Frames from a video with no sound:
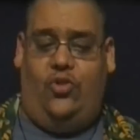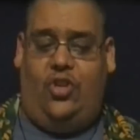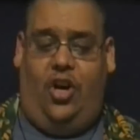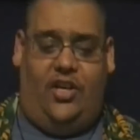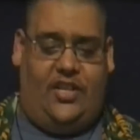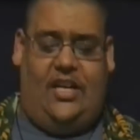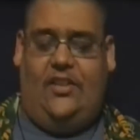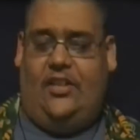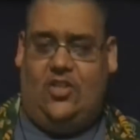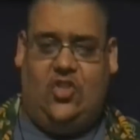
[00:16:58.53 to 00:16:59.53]
cause
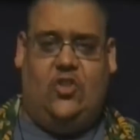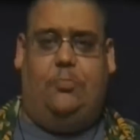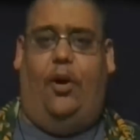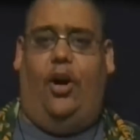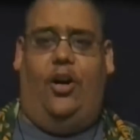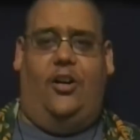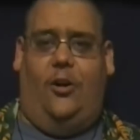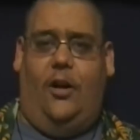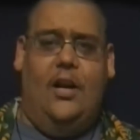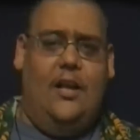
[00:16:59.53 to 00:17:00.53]
anything to spark,
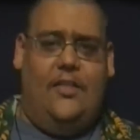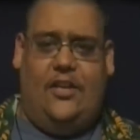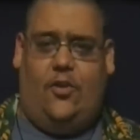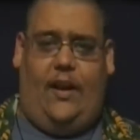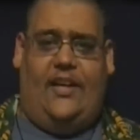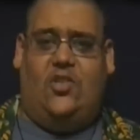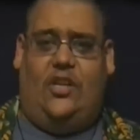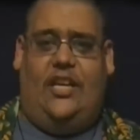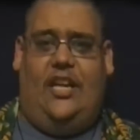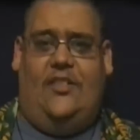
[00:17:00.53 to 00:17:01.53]
or they don't
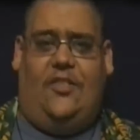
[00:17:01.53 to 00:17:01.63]
actually hit